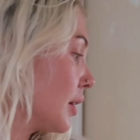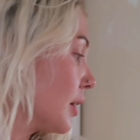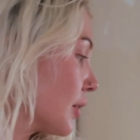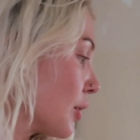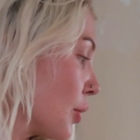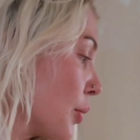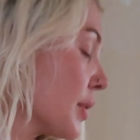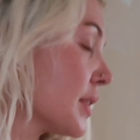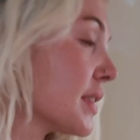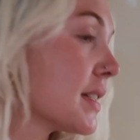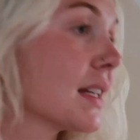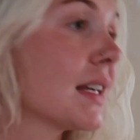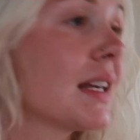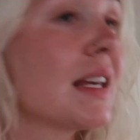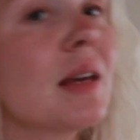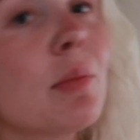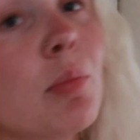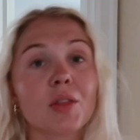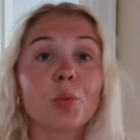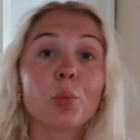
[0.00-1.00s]
going to
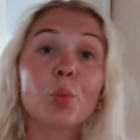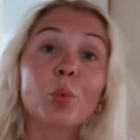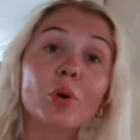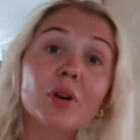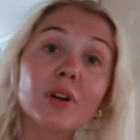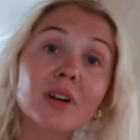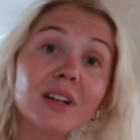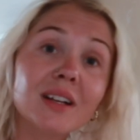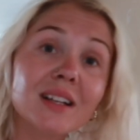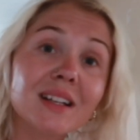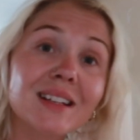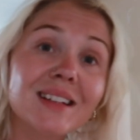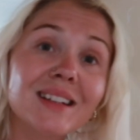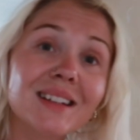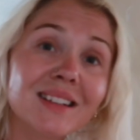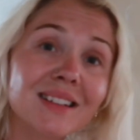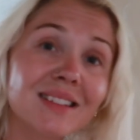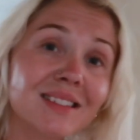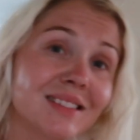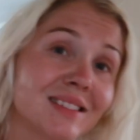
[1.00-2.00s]
keep the wood.
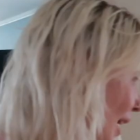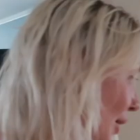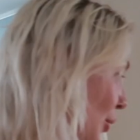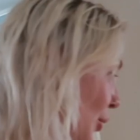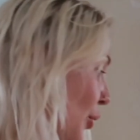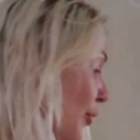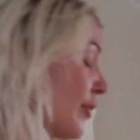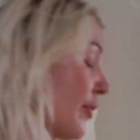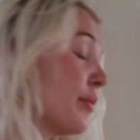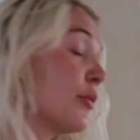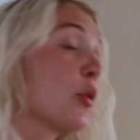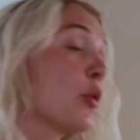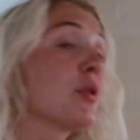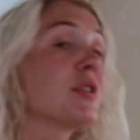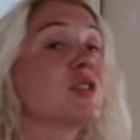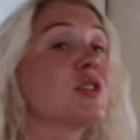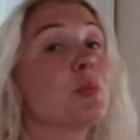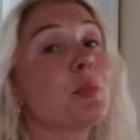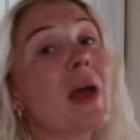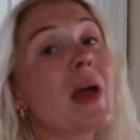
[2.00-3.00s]
I don't know if I'm
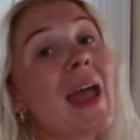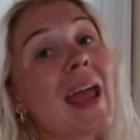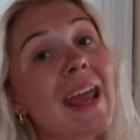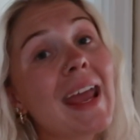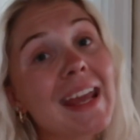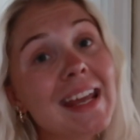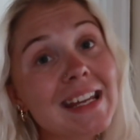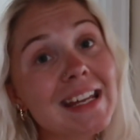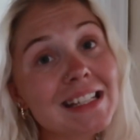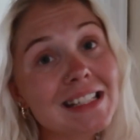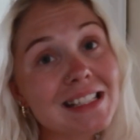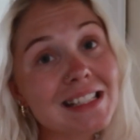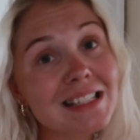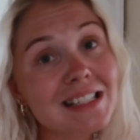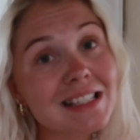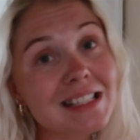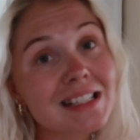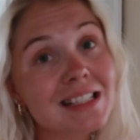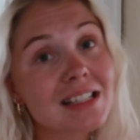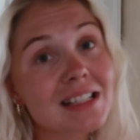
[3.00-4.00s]
going to paint.
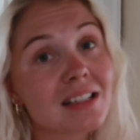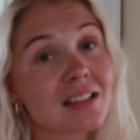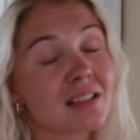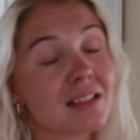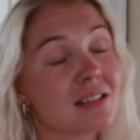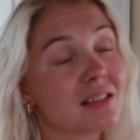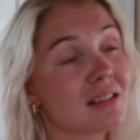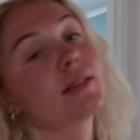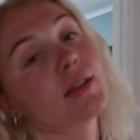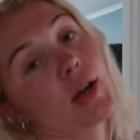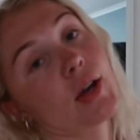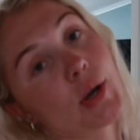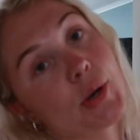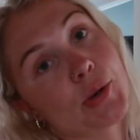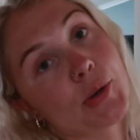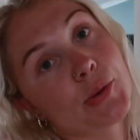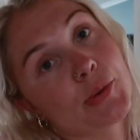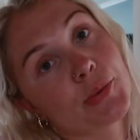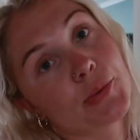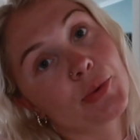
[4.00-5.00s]

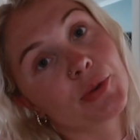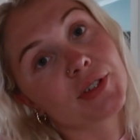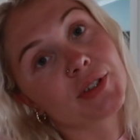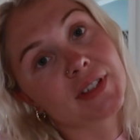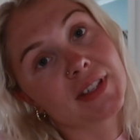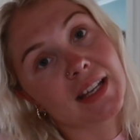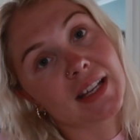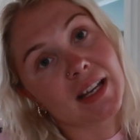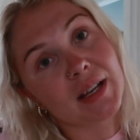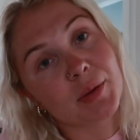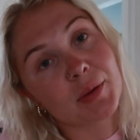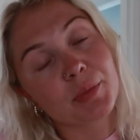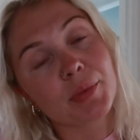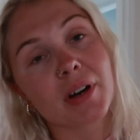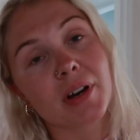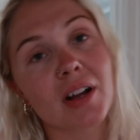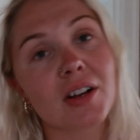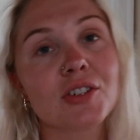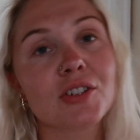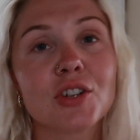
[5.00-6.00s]
So we'll see,
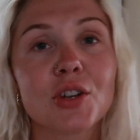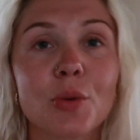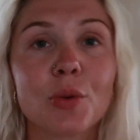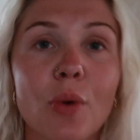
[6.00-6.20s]
but I'll show you